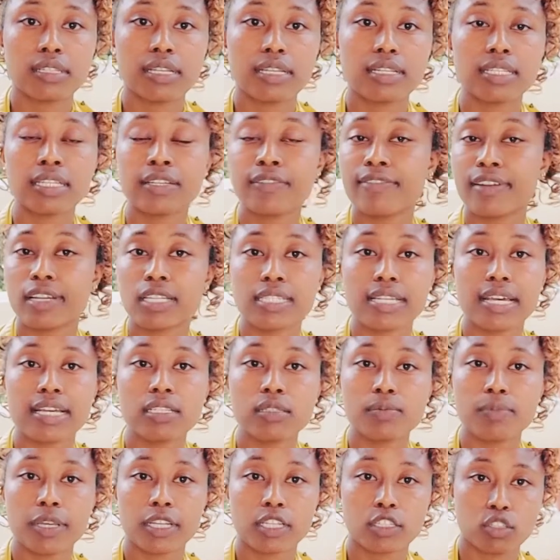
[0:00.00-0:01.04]
different
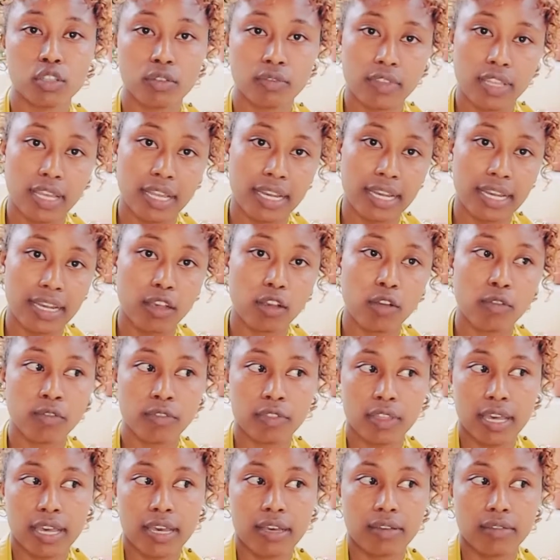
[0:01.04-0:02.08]
aspects of
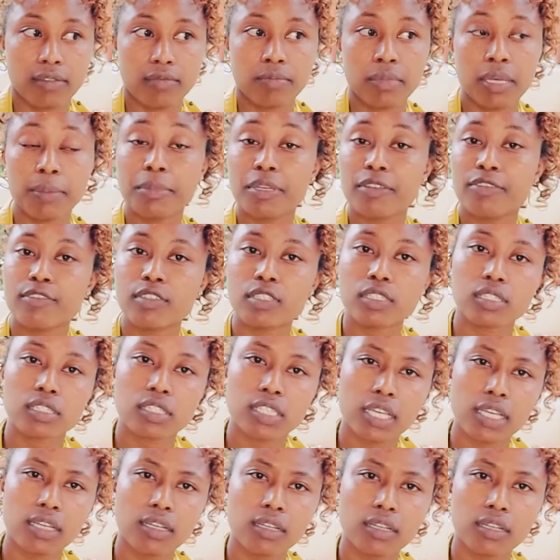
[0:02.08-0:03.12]
their maybe
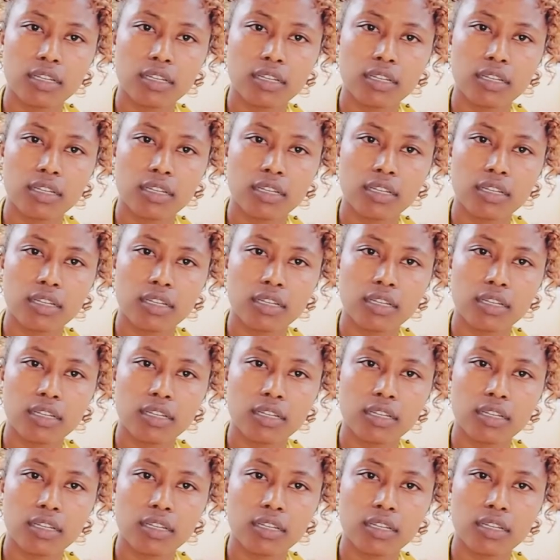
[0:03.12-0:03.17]
physique,